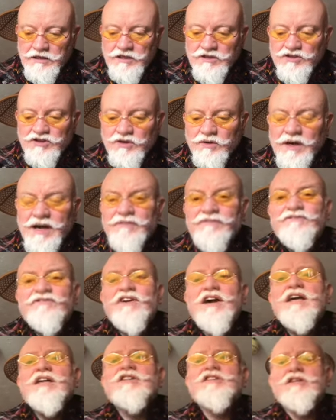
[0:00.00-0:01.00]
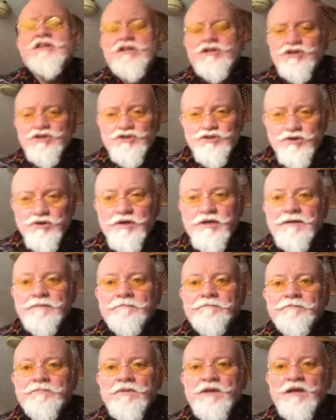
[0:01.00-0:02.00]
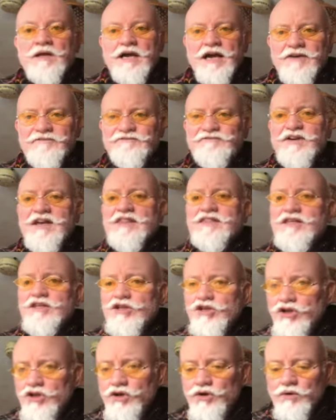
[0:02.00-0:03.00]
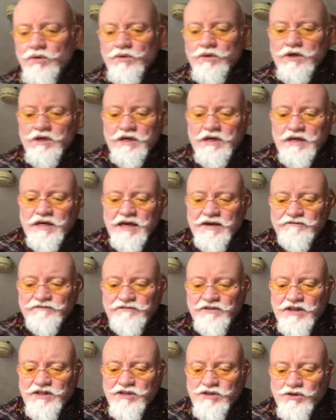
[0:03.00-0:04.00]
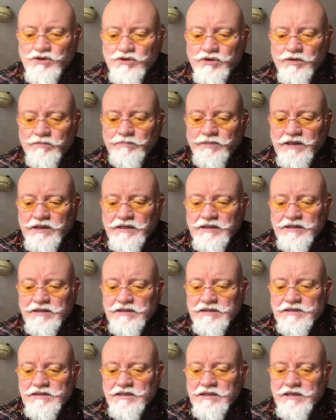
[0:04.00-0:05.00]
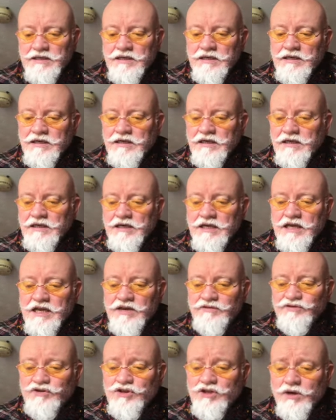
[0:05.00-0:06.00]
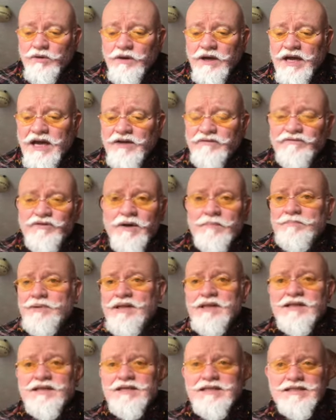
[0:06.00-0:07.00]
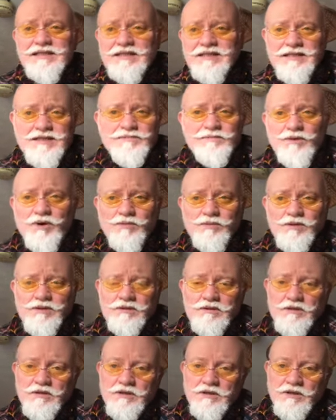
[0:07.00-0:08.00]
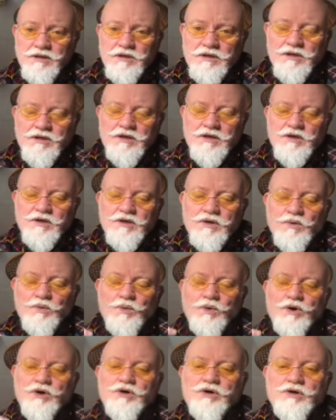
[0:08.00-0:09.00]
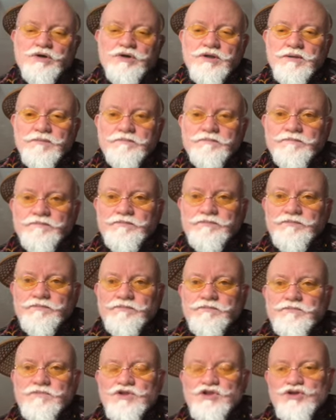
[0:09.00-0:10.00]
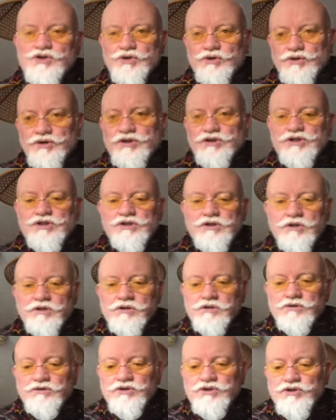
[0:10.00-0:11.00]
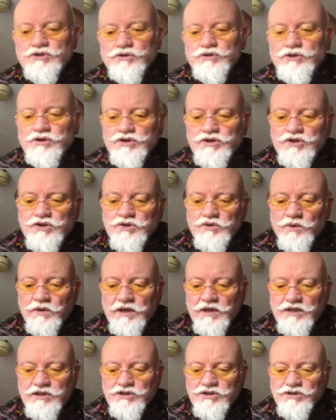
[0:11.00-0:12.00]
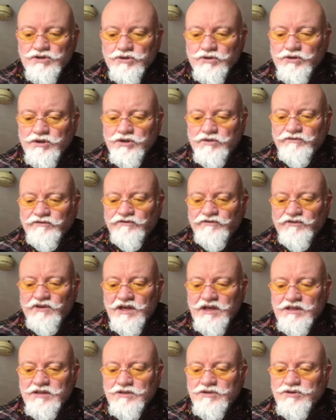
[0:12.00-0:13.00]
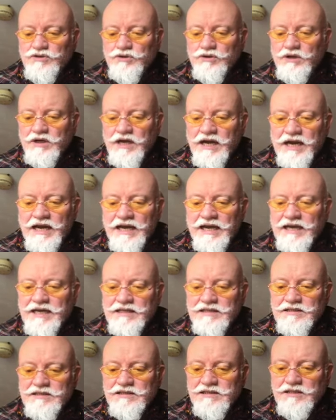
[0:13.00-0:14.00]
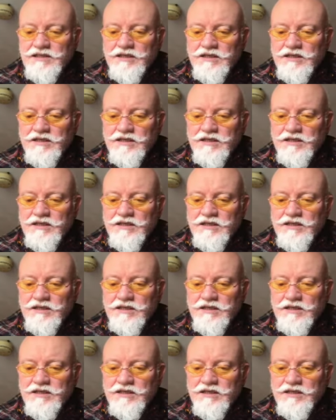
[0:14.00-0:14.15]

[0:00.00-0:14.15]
So have faith in your drawing. Have faith in you. Have faith in your abilities. And if you don't have abilities at this moment, work on them. Draw your circles, draw your squares, draw your feet, draw your hands,